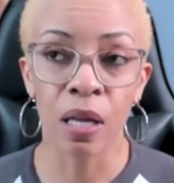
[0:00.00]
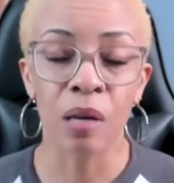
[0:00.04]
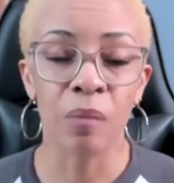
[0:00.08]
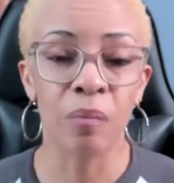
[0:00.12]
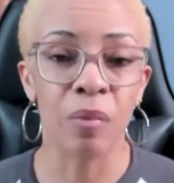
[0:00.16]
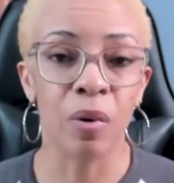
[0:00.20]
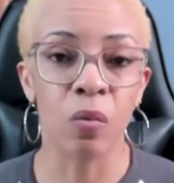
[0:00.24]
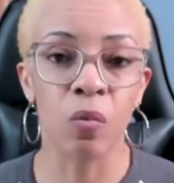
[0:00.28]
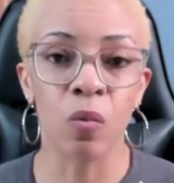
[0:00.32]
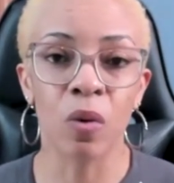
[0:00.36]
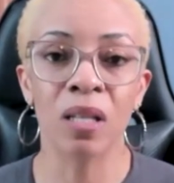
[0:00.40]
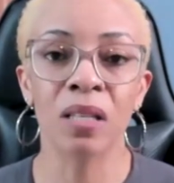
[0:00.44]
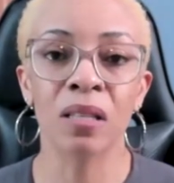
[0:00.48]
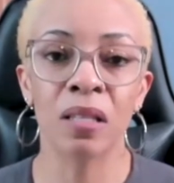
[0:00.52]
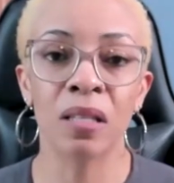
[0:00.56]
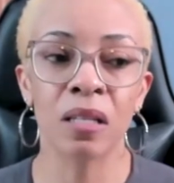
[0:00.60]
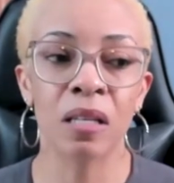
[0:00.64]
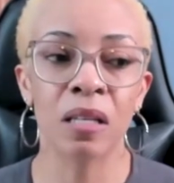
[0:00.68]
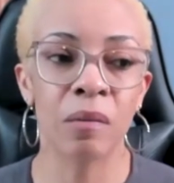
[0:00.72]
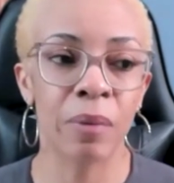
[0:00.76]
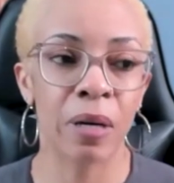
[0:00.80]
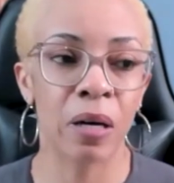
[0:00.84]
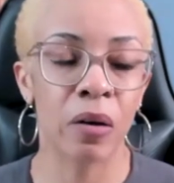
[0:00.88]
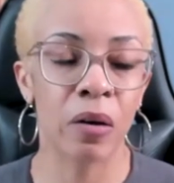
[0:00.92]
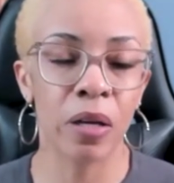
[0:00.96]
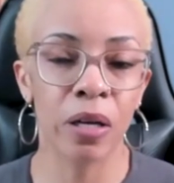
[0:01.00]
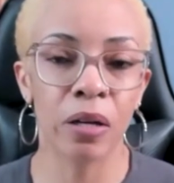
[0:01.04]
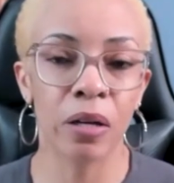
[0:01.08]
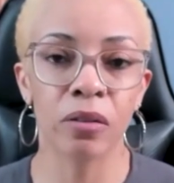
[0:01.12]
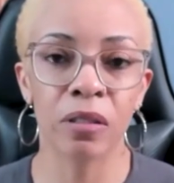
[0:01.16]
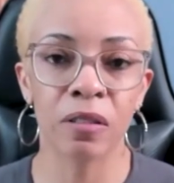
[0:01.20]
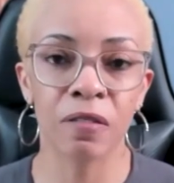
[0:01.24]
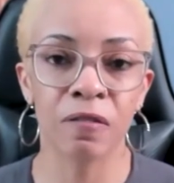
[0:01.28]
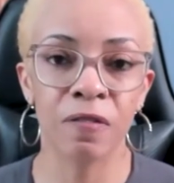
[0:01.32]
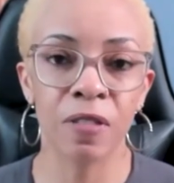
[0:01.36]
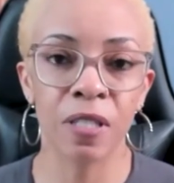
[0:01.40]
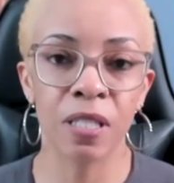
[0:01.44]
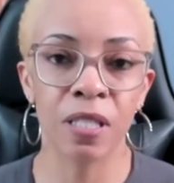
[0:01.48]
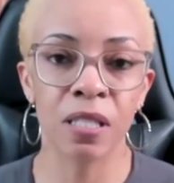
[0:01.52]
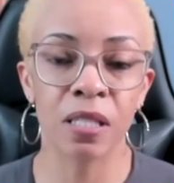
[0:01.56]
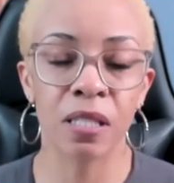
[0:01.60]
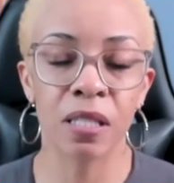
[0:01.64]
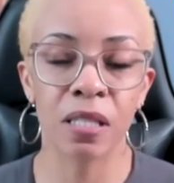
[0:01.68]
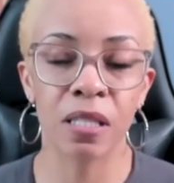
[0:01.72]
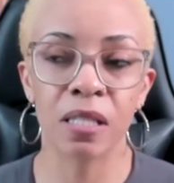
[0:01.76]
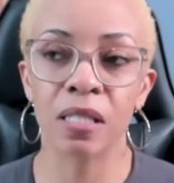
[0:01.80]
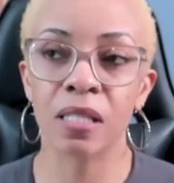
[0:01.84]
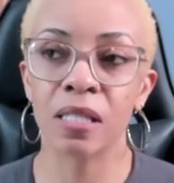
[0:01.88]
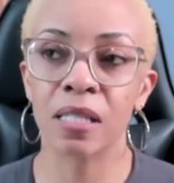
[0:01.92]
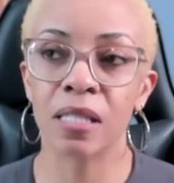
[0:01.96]
But one thing about health and fitness
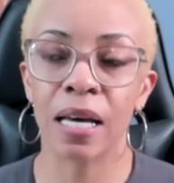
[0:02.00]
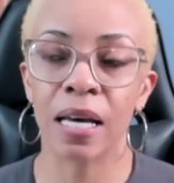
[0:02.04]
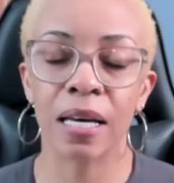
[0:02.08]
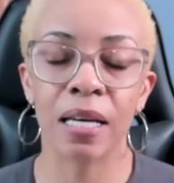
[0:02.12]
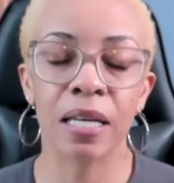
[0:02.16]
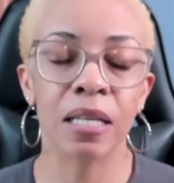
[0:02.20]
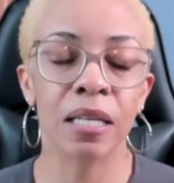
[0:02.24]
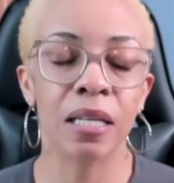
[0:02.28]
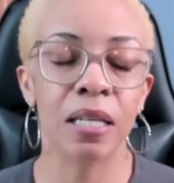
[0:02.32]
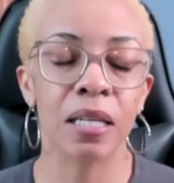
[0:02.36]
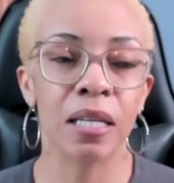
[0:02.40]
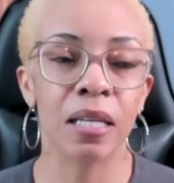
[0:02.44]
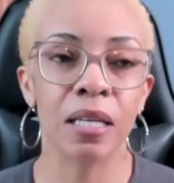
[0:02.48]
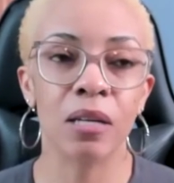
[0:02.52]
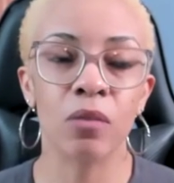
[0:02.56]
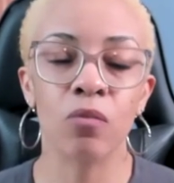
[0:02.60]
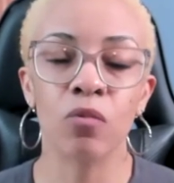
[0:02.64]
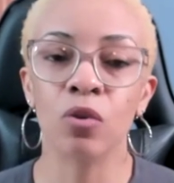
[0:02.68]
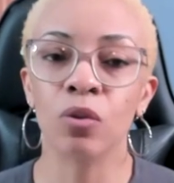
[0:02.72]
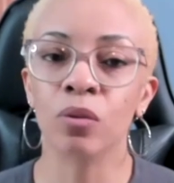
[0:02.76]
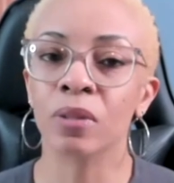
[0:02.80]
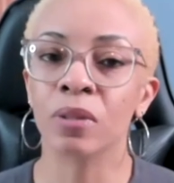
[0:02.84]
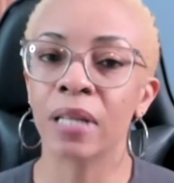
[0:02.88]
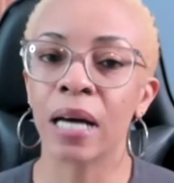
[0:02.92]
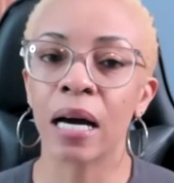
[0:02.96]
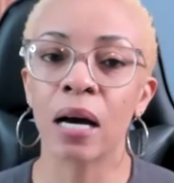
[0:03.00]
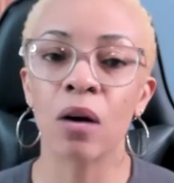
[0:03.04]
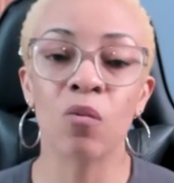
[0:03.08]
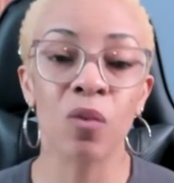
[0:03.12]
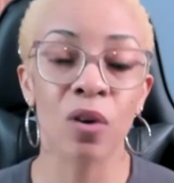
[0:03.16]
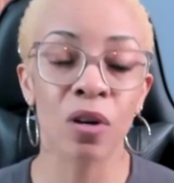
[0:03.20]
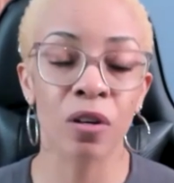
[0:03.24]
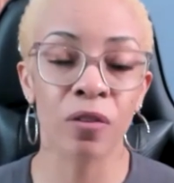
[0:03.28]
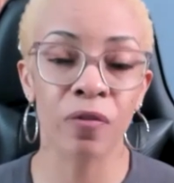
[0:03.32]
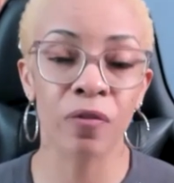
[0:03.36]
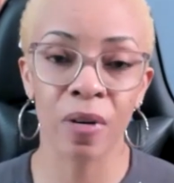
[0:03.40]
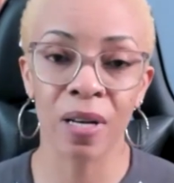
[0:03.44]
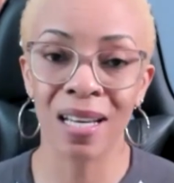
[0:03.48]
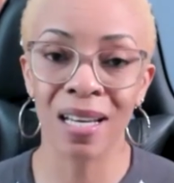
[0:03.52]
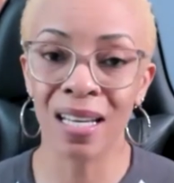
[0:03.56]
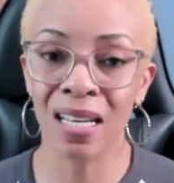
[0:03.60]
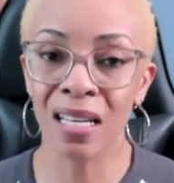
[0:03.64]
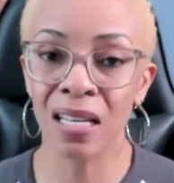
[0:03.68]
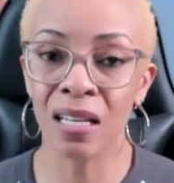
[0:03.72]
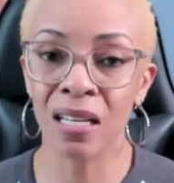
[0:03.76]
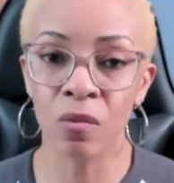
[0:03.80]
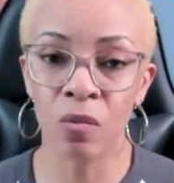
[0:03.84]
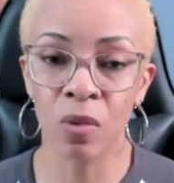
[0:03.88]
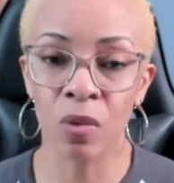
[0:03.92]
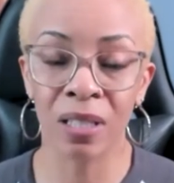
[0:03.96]
is that it will not work for
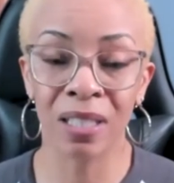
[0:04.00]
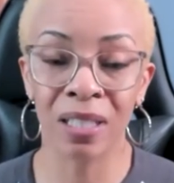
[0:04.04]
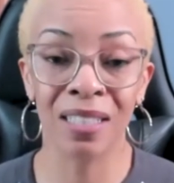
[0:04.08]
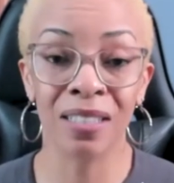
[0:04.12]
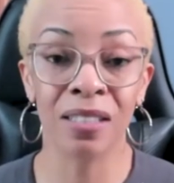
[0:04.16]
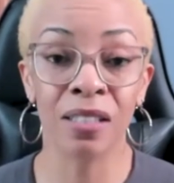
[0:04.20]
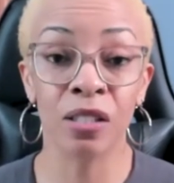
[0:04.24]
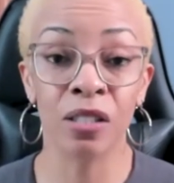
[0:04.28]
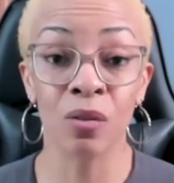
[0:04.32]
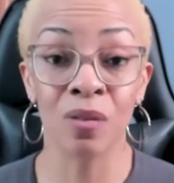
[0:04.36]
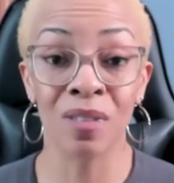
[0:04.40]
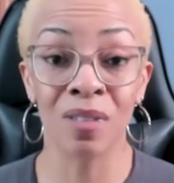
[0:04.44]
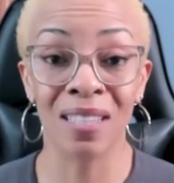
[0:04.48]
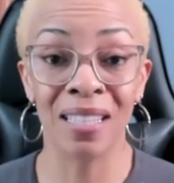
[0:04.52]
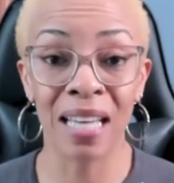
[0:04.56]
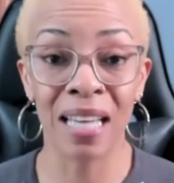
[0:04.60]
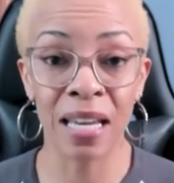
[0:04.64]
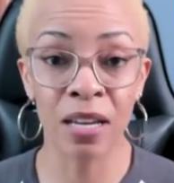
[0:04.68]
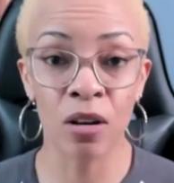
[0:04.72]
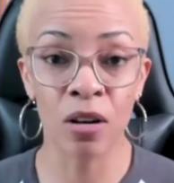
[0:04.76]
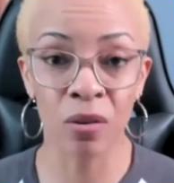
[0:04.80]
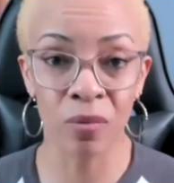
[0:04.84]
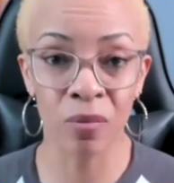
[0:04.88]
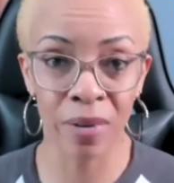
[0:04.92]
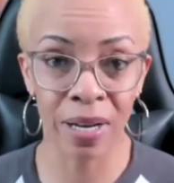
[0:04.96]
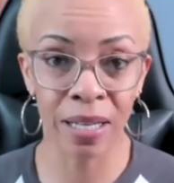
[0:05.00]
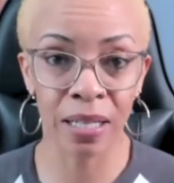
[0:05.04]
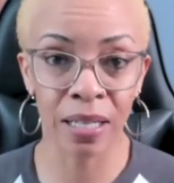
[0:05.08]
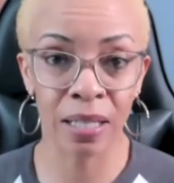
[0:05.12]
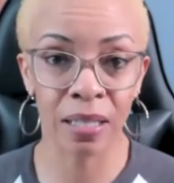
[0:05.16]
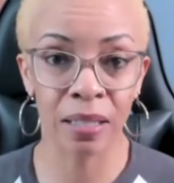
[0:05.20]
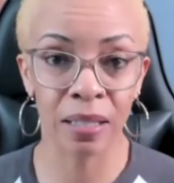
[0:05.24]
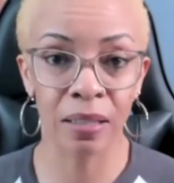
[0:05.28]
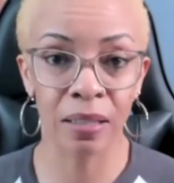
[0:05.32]
anyone until they are ready.